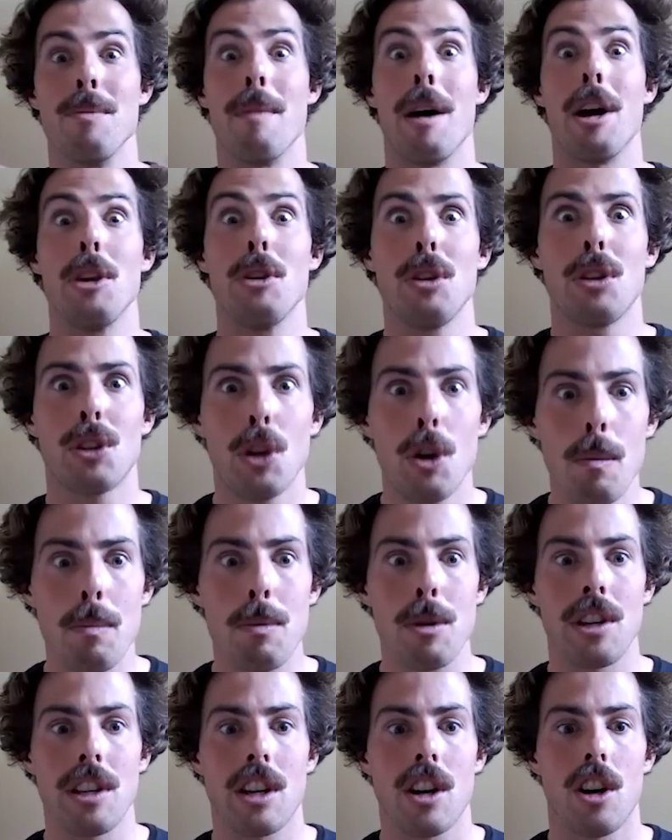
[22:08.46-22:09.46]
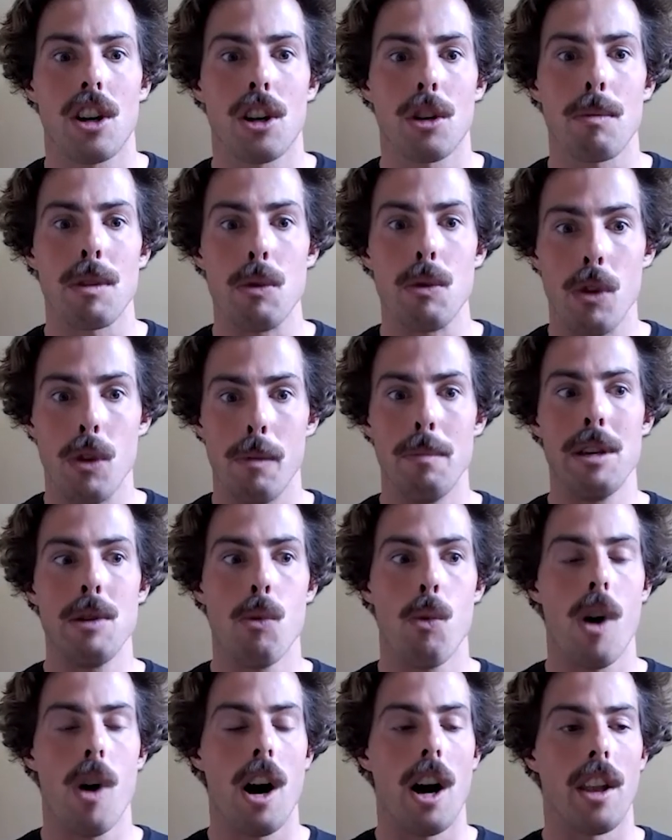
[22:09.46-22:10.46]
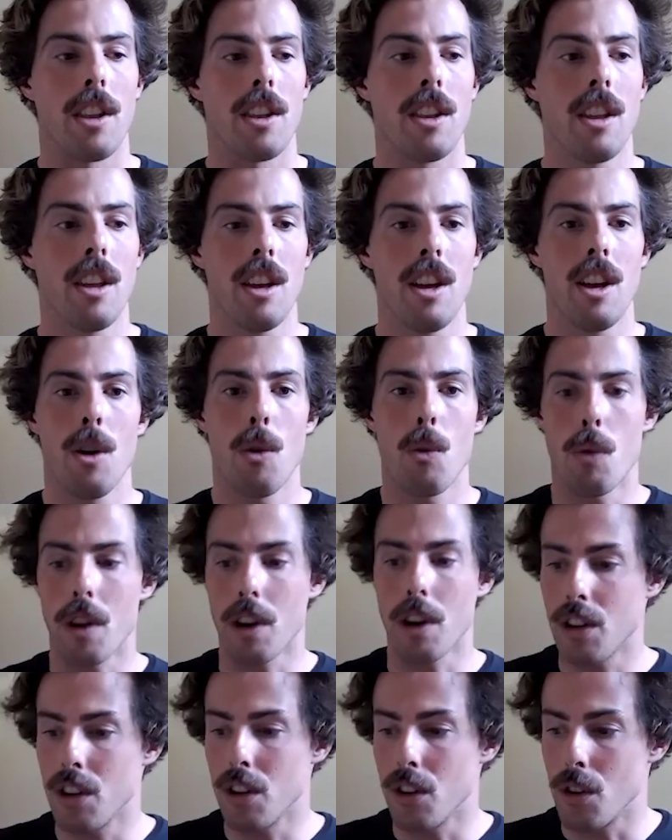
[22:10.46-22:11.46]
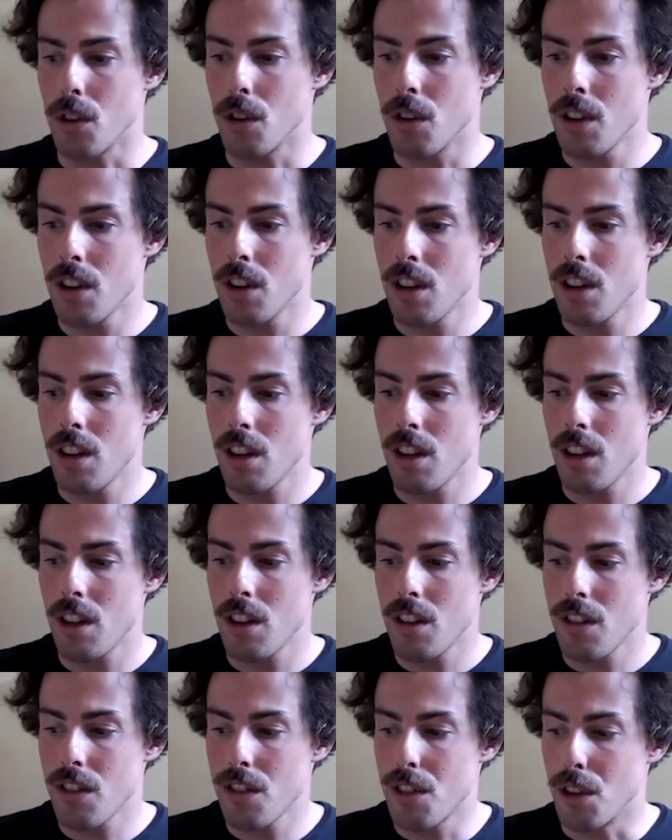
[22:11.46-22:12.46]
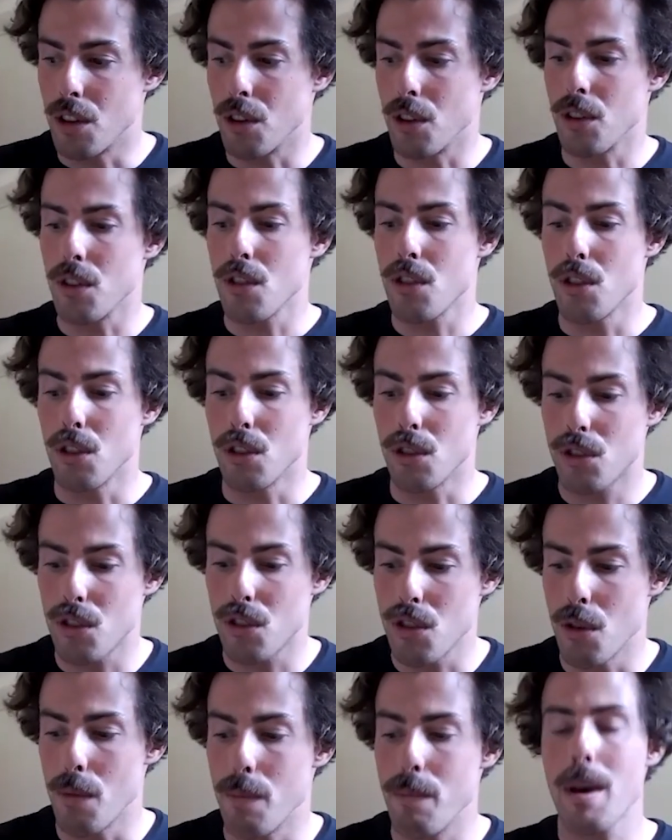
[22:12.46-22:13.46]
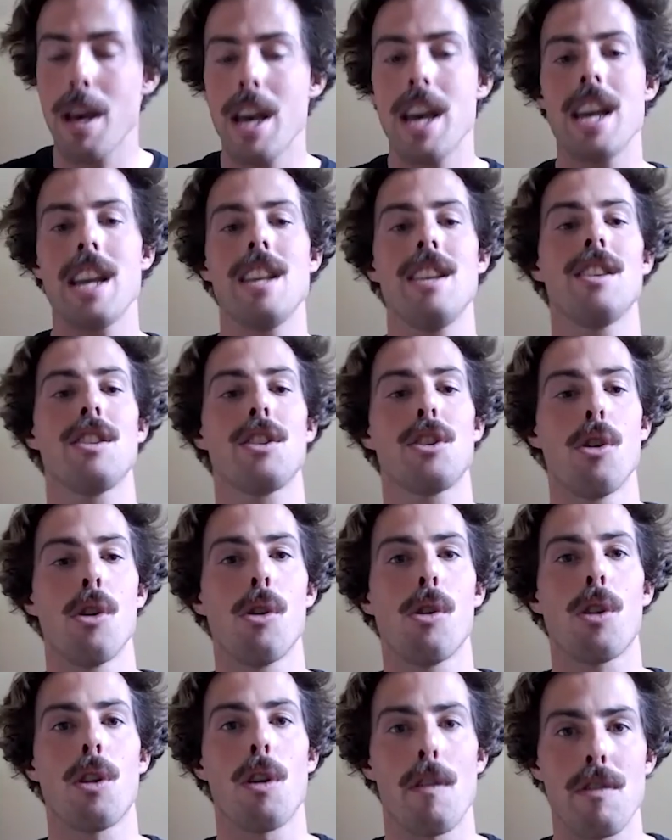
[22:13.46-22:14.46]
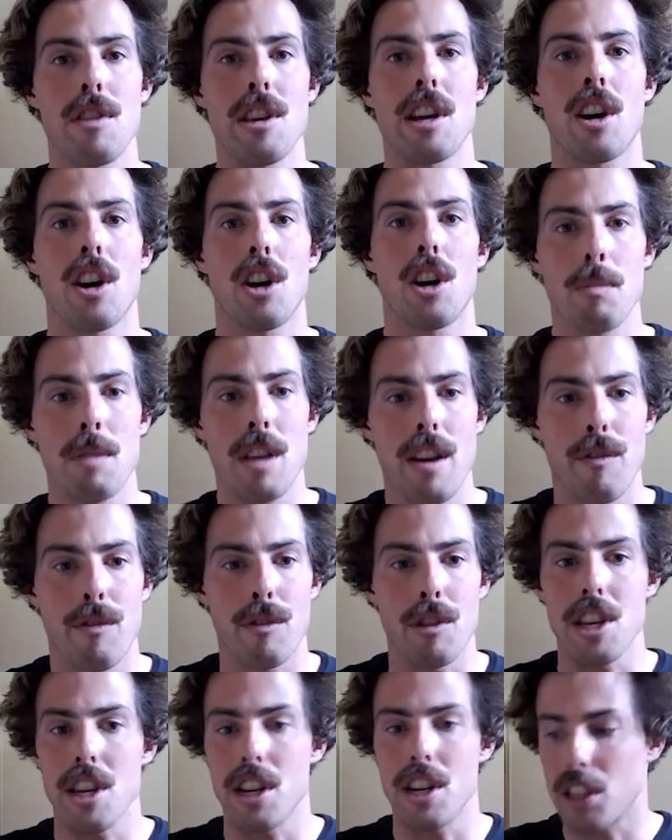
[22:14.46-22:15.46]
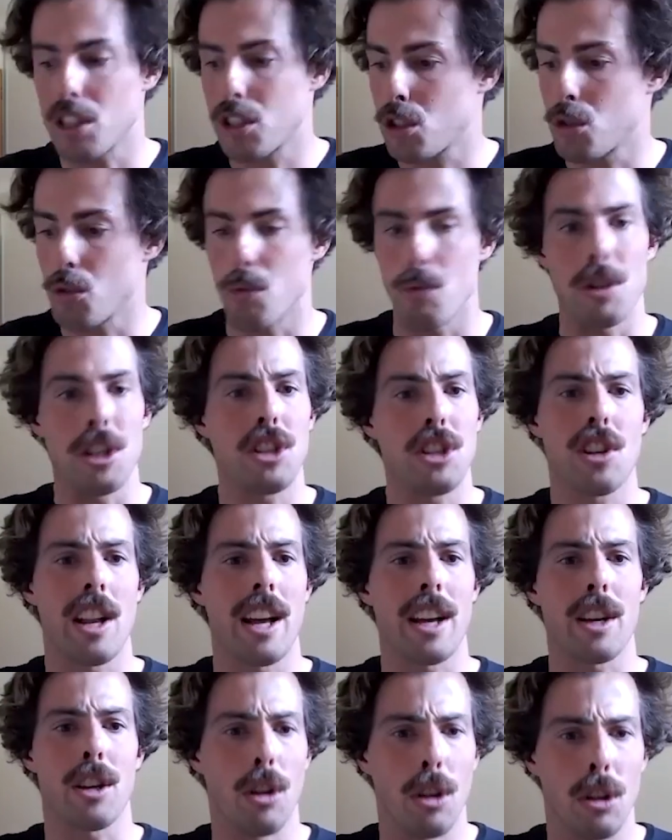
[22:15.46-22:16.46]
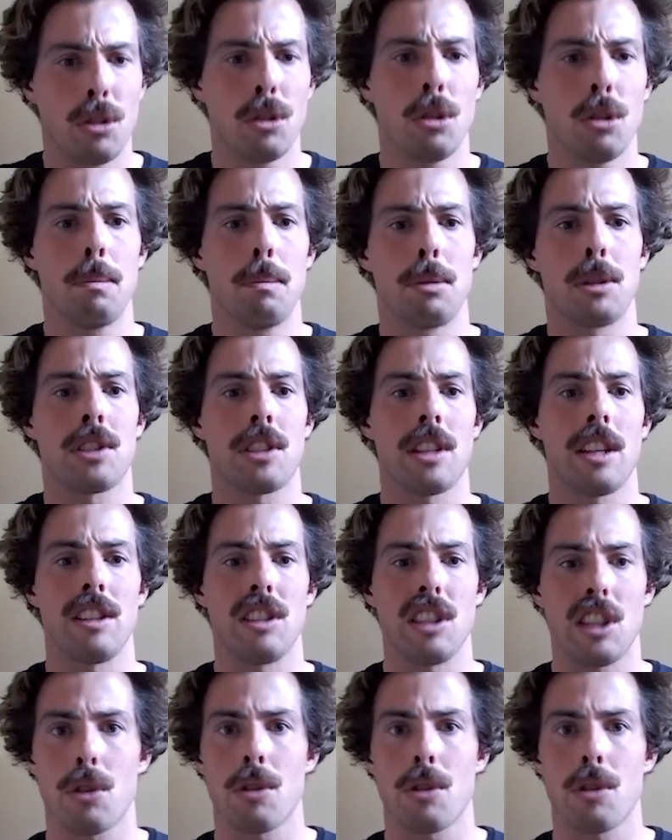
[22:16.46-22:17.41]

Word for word: you know, my utopian economy will be one where, you know, the, the, the main goal of the economy every year is to reach like a 2%